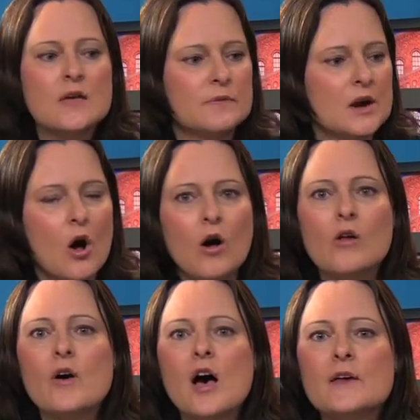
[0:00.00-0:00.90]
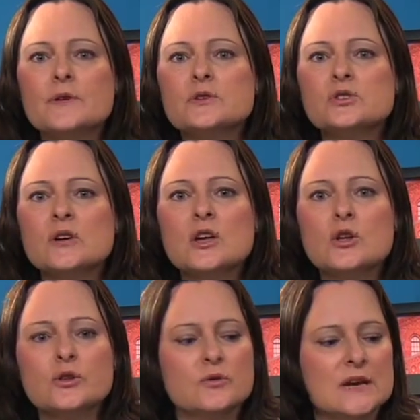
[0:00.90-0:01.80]
that all the authors are
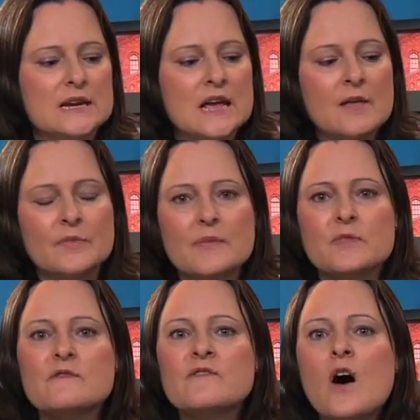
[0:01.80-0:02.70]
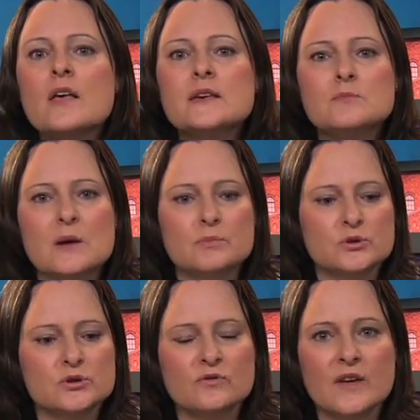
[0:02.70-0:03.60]
included, that the volume
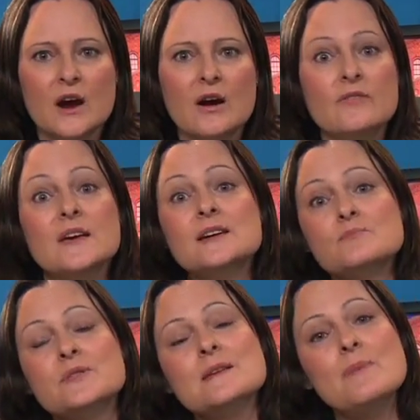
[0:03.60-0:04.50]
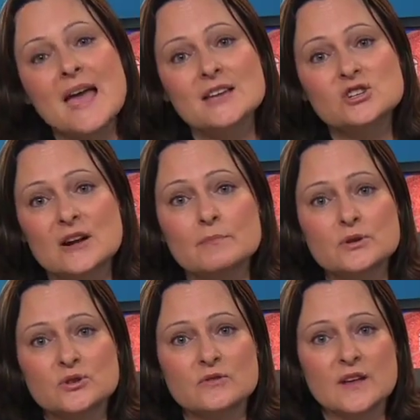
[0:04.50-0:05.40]
numbers are there, and that complete page
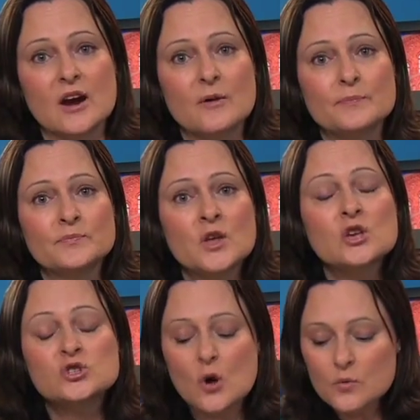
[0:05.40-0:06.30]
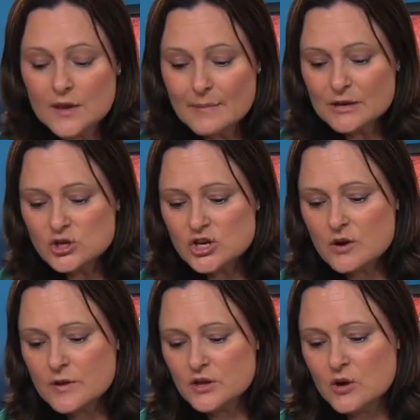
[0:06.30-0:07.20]
numbers are there. So let me
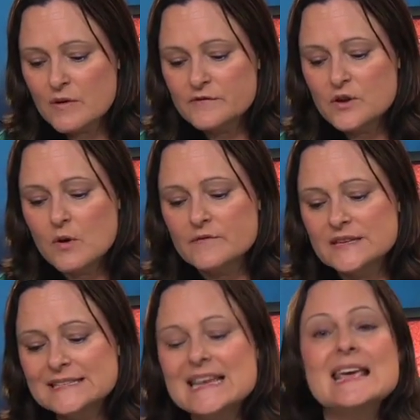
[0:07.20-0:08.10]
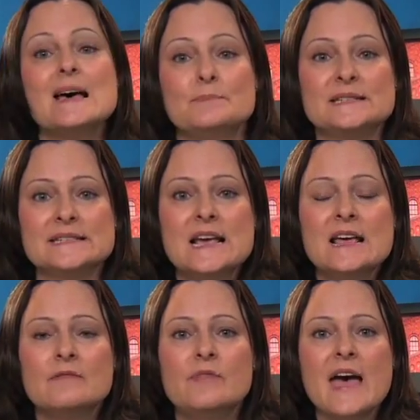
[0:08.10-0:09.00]
share with you a few of the tips
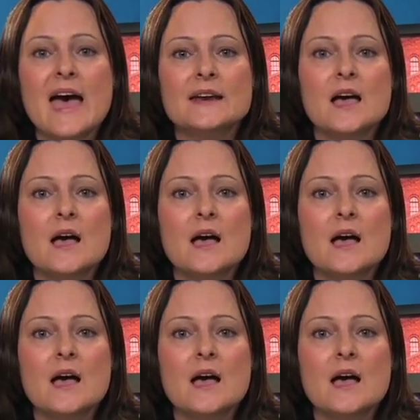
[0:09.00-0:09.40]
that